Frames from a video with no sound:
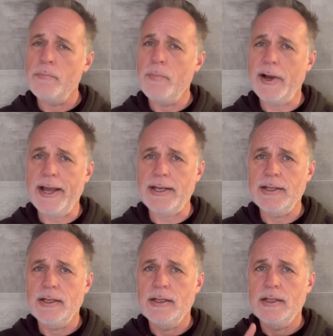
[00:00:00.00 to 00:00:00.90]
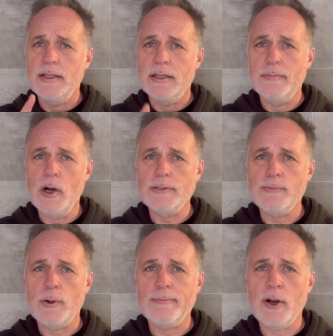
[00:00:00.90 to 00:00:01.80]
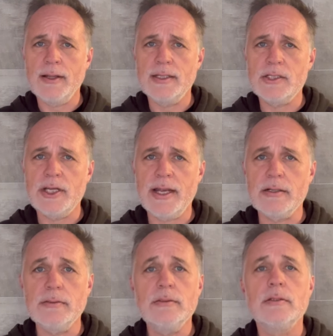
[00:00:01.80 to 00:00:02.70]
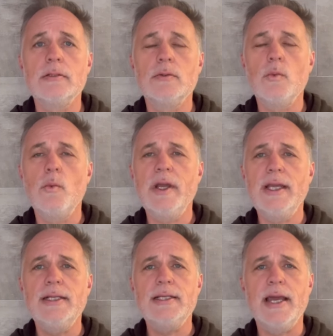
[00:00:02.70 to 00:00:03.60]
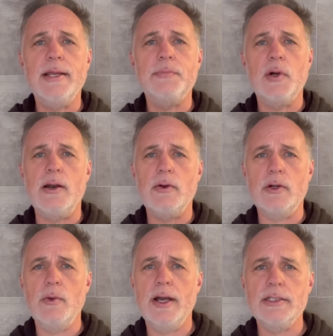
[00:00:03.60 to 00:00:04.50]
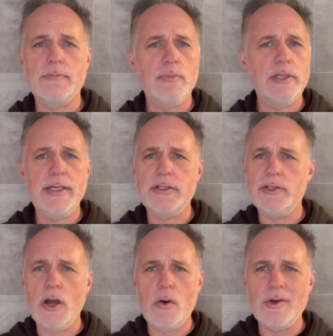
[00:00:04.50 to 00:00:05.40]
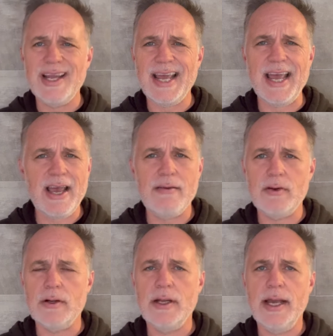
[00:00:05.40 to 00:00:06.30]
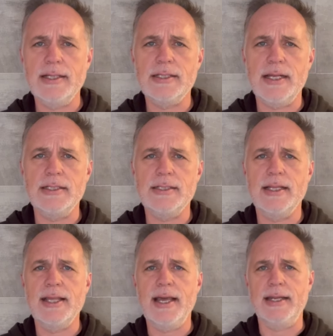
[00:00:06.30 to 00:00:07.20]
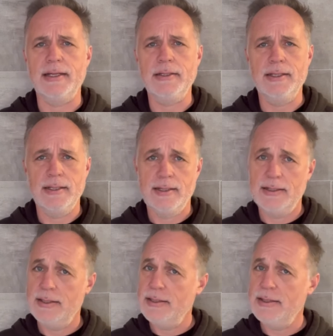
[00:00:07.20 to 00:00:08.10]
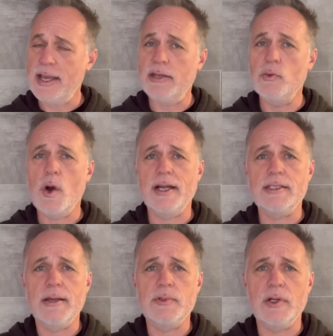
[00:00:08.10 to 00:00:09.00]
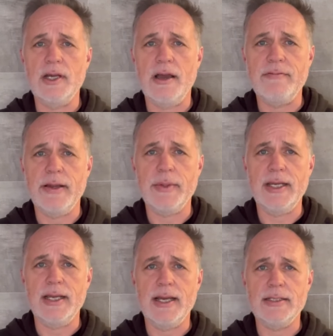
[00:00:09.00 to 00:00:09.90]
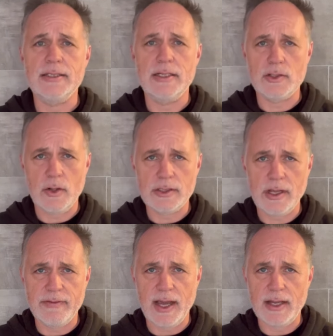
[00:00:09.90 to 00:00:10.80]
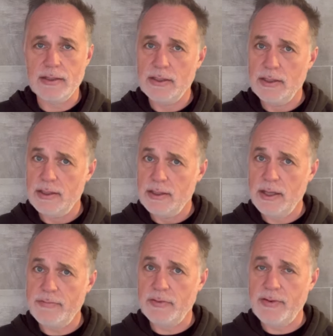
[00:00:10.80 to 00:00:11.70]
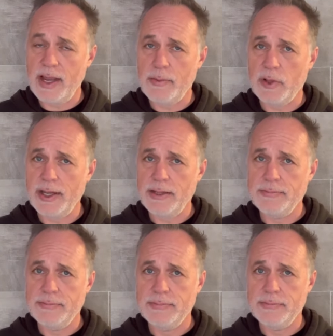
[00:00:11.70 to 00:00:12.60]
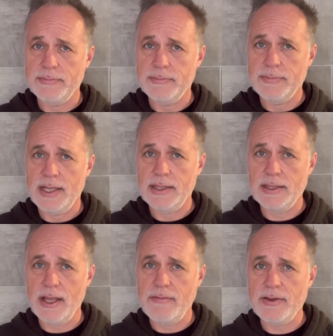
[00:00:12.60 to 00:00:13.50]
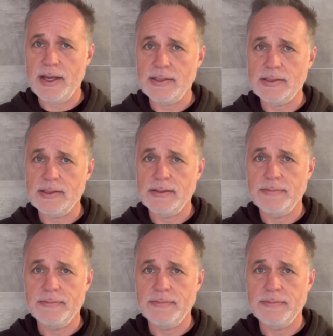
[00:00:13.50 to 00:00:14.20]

But the most important part of this channel, we take prayer requests. Please don't ever hesitate to send that in. Thank you for watching this episode of God, Family, and Guns. And as always, love God, love your family, love guns.